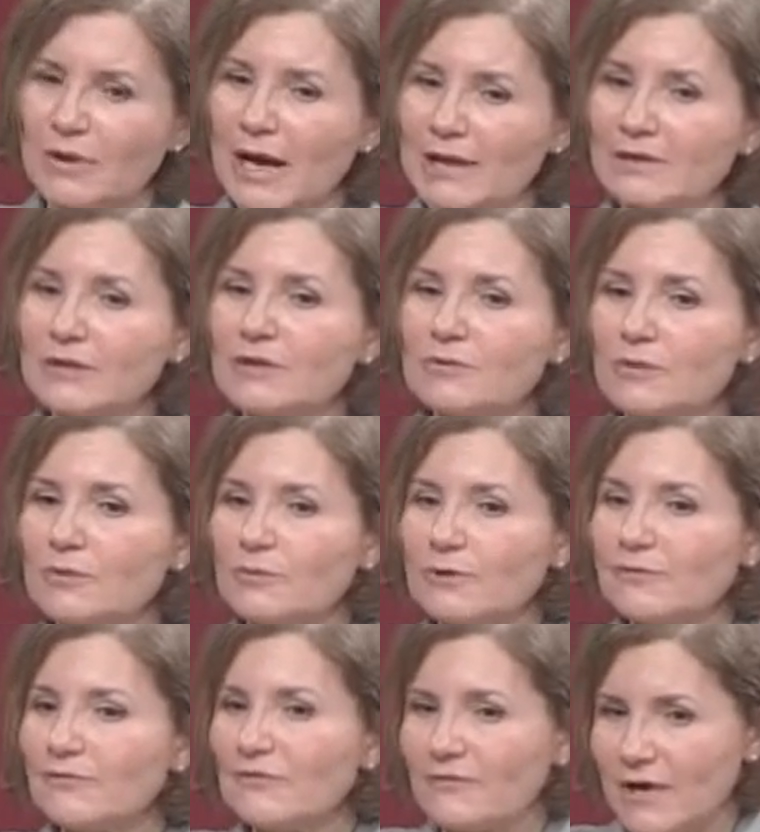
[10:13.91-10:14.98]
think what
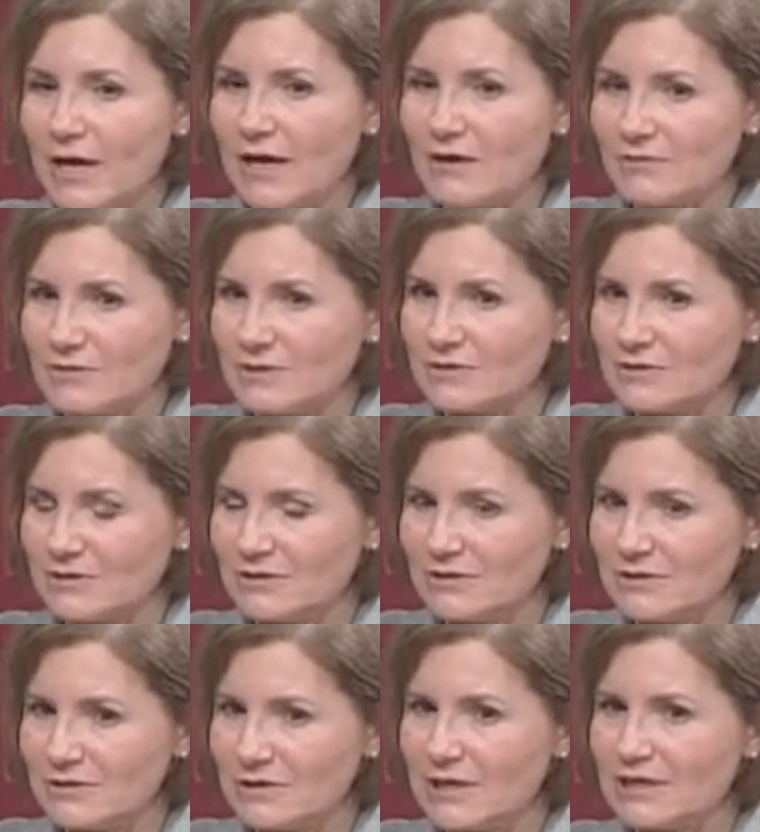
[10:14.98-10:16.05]
we've found in
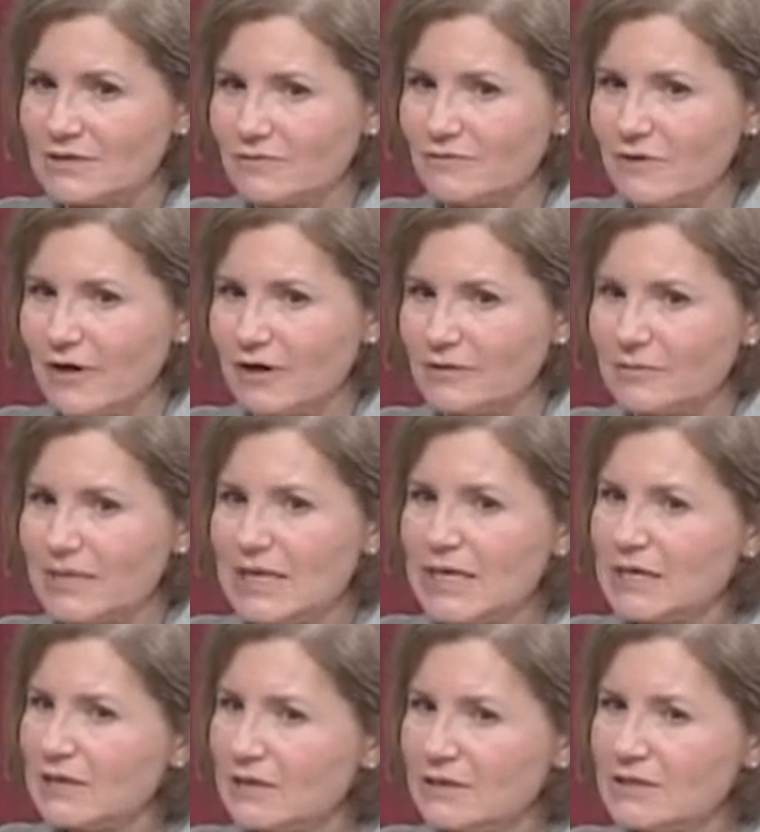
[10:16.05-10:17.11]
today's environment,
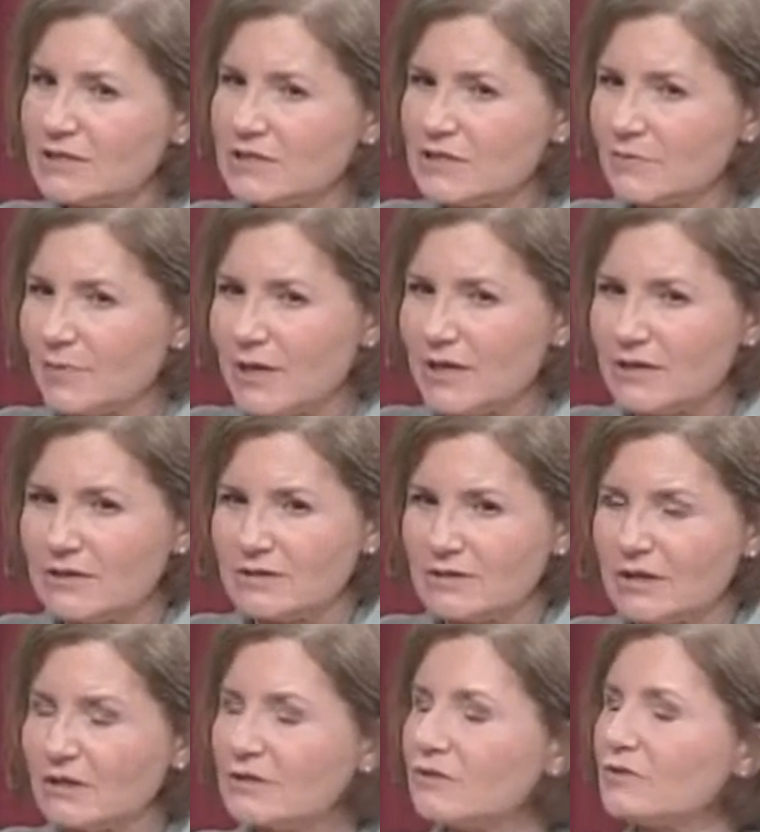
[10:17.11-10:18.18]
kids spend
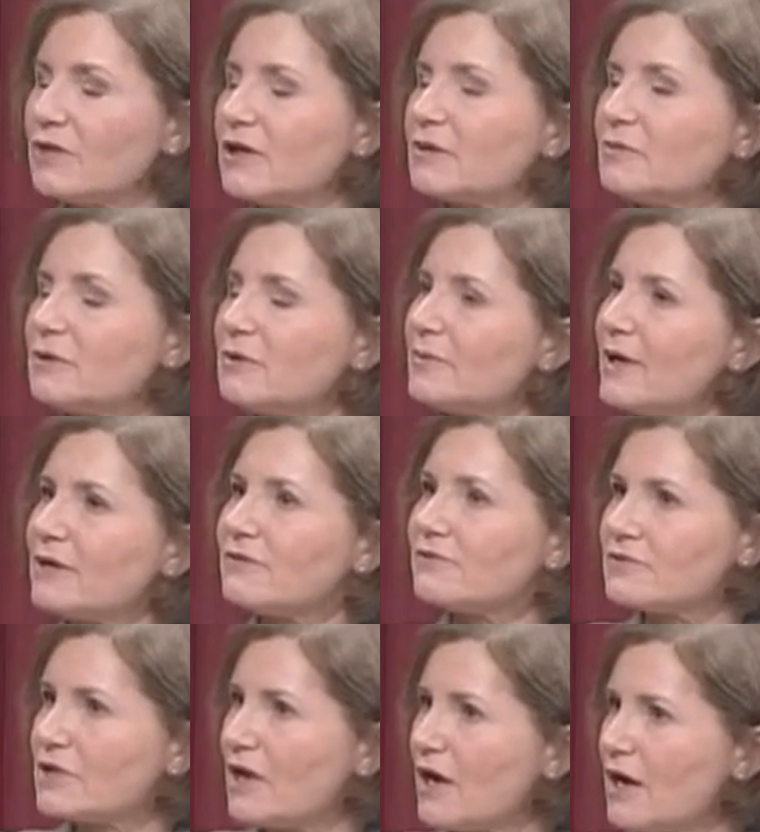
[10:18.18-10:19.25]
an incredible amount
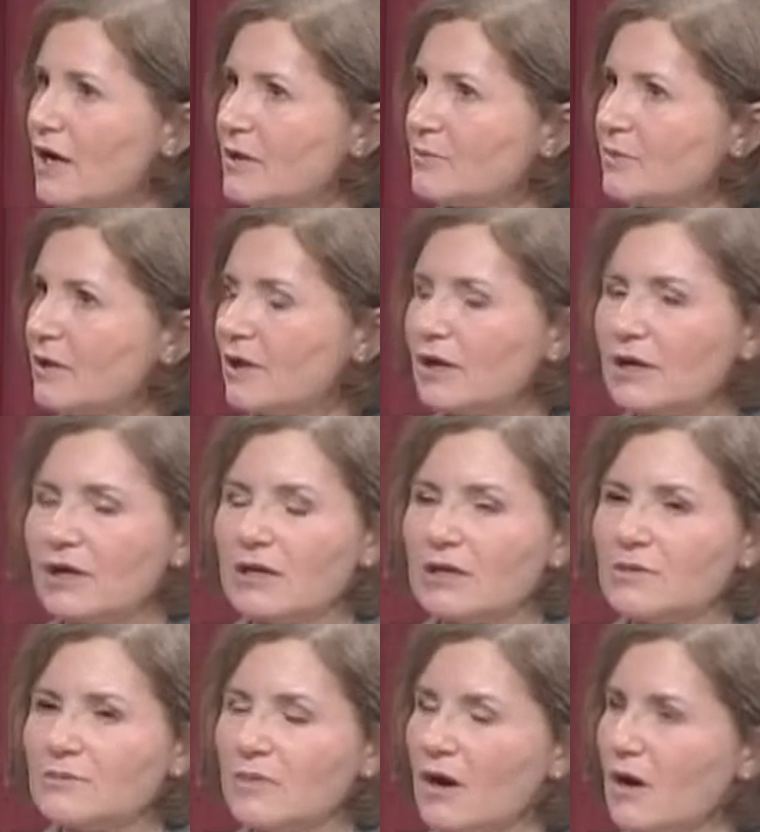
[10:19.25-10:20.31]
of time
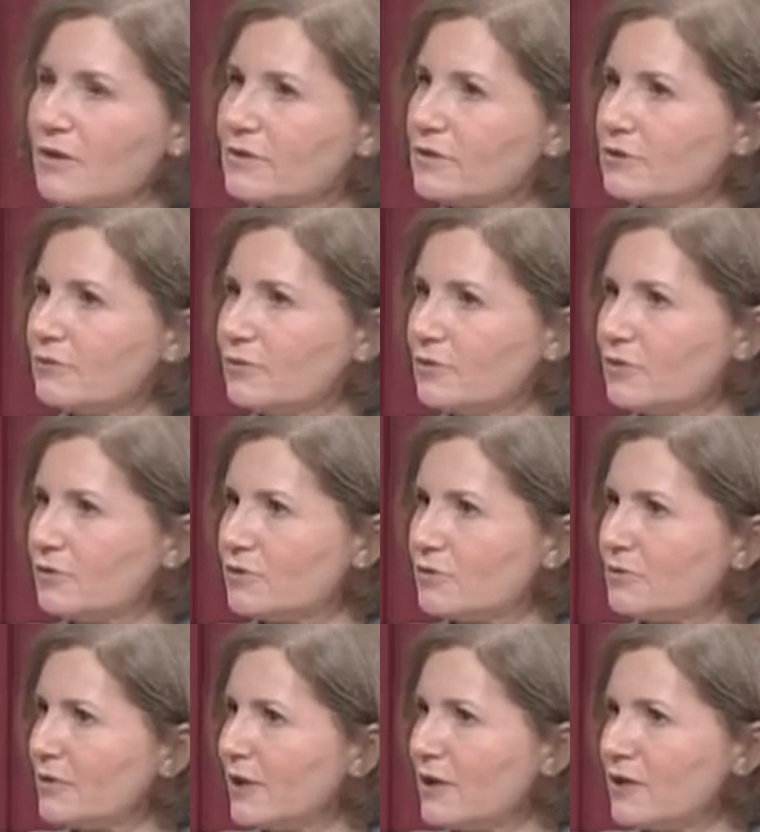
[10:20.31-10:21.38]
on the computer,
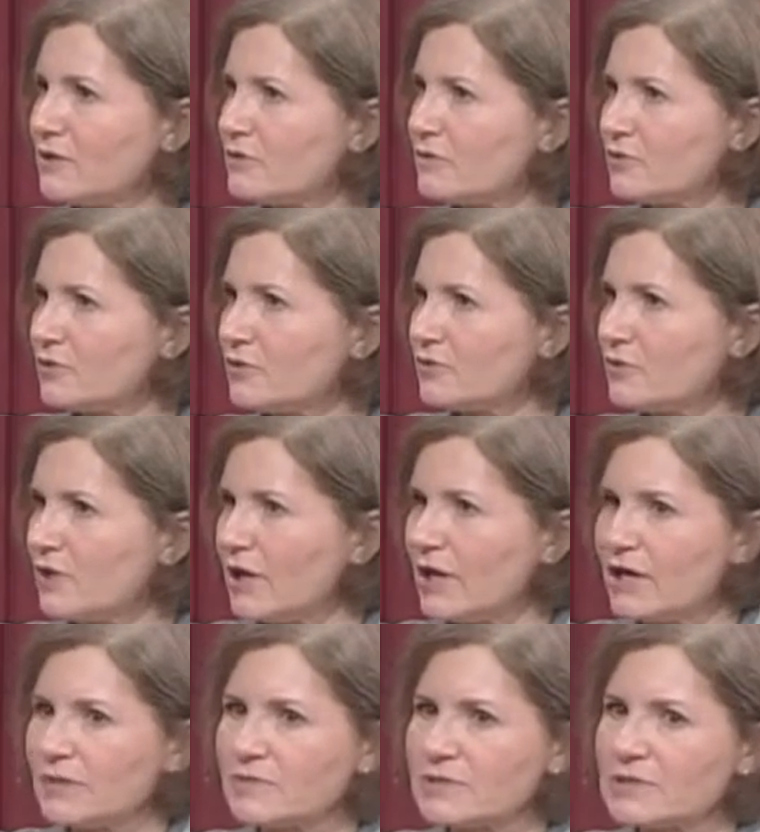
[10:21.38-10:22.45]
playing computer
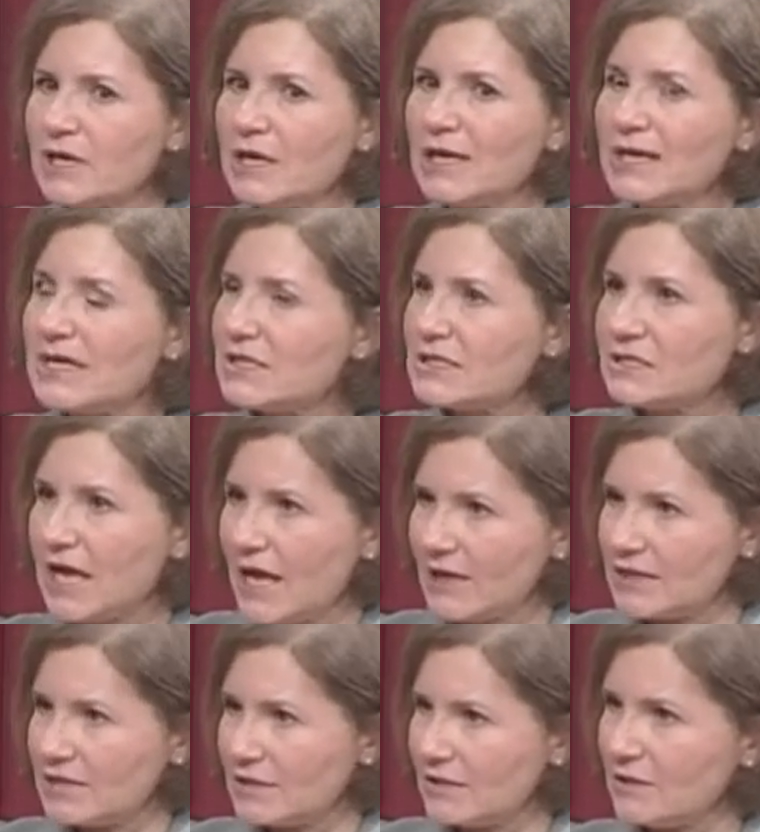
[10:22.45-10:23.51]
games,
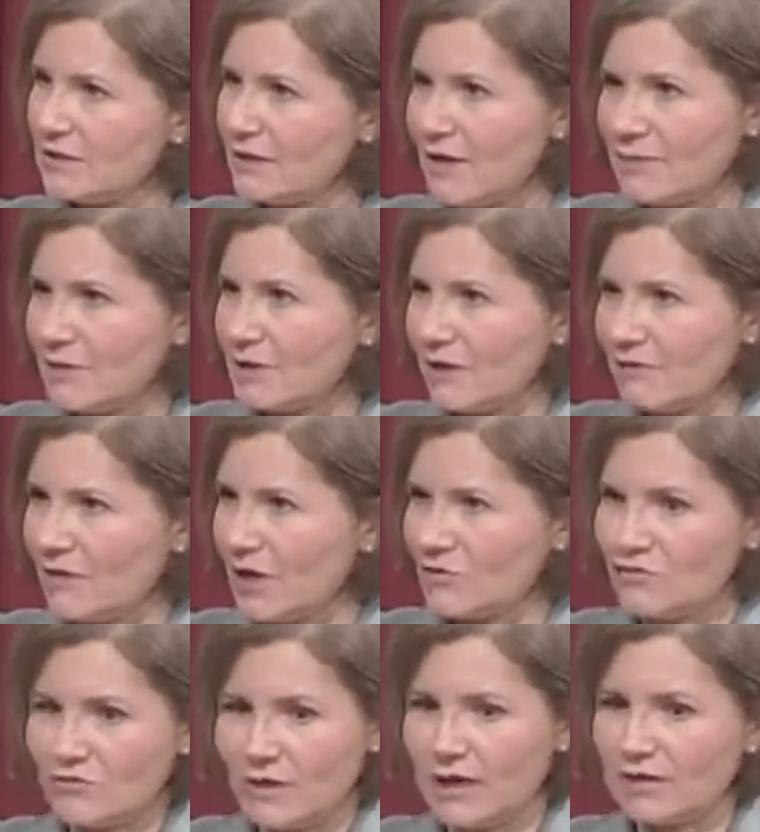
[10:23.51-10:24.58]
texting. I mean, they've
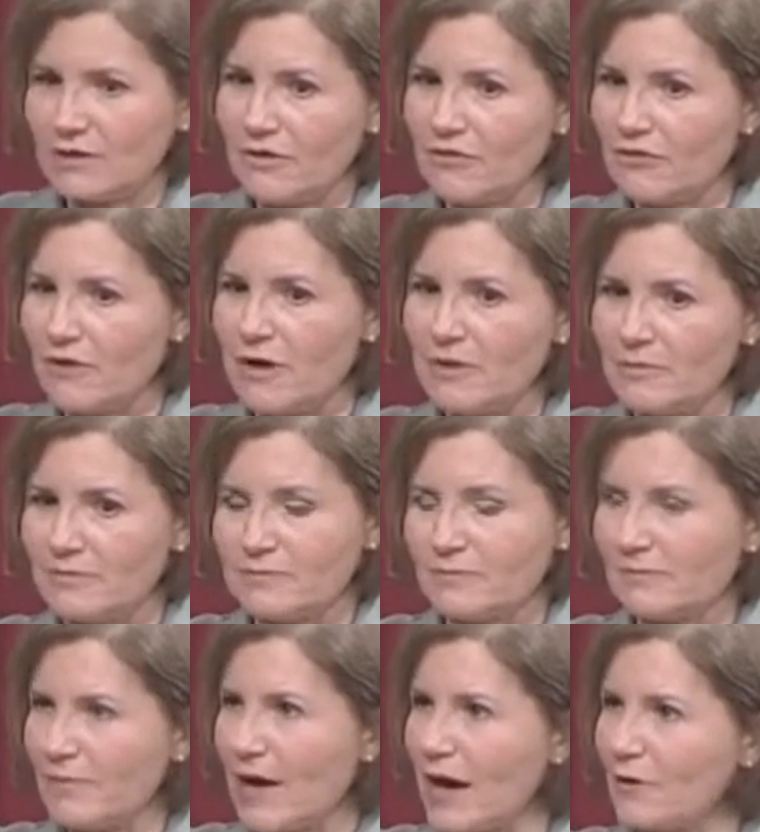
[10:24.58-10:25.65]
got great thumb
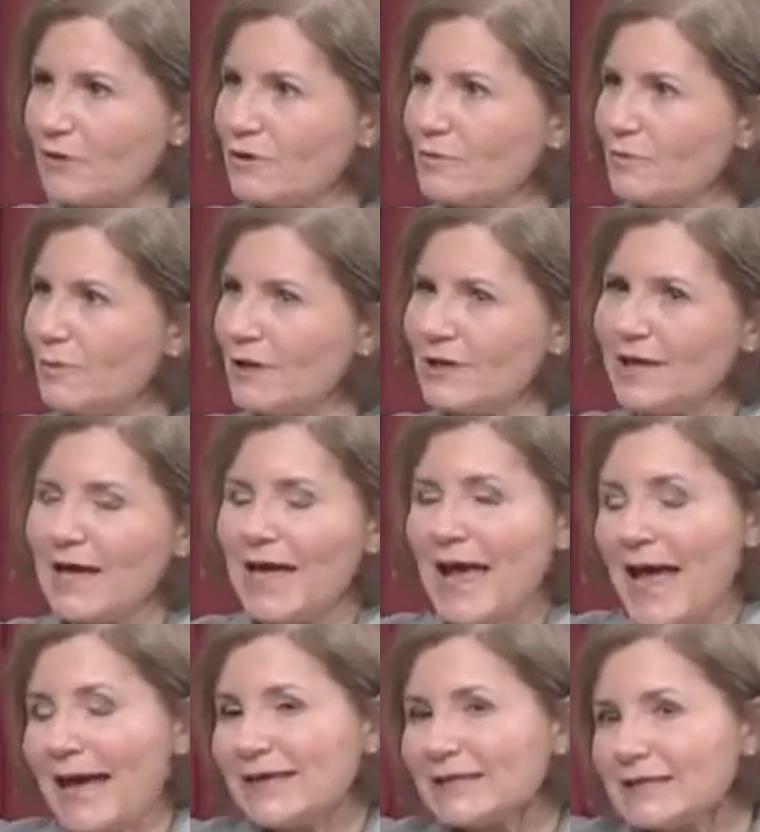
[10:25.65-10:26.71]
power, but
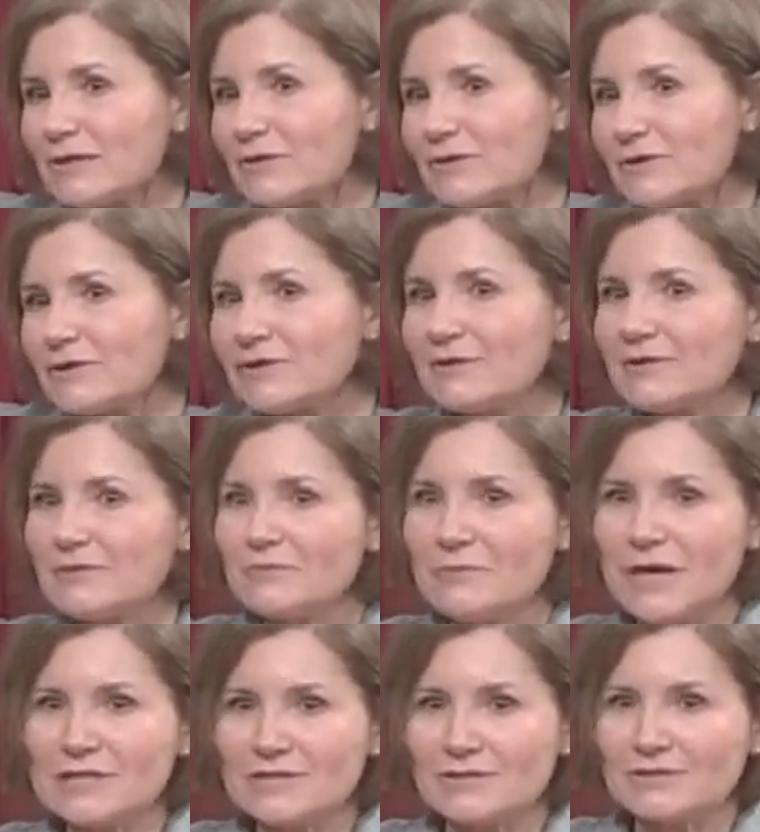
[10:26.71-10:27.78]
you know, their
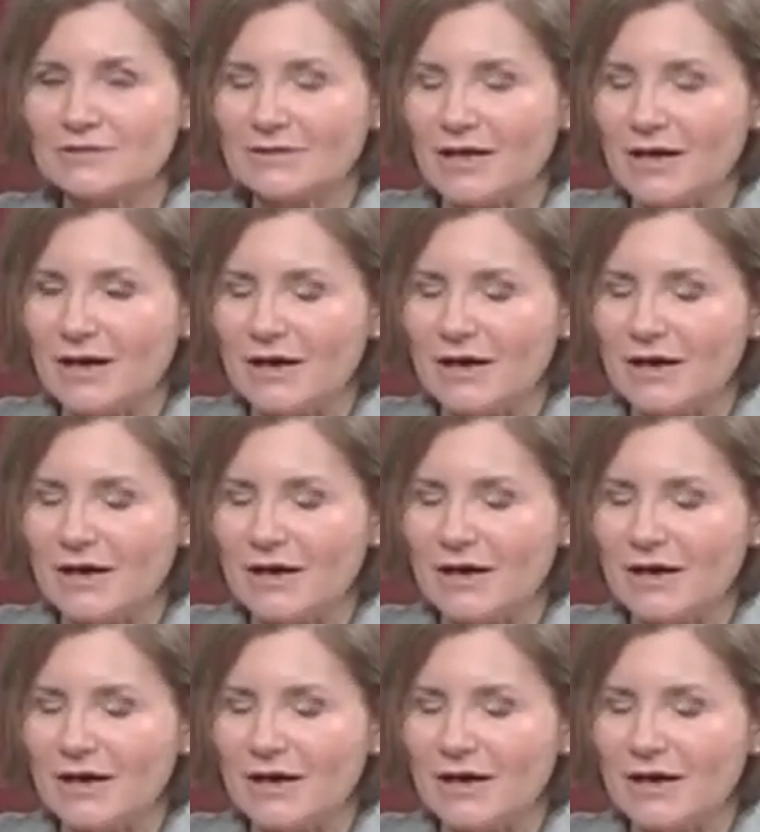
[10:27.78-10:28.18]
muscle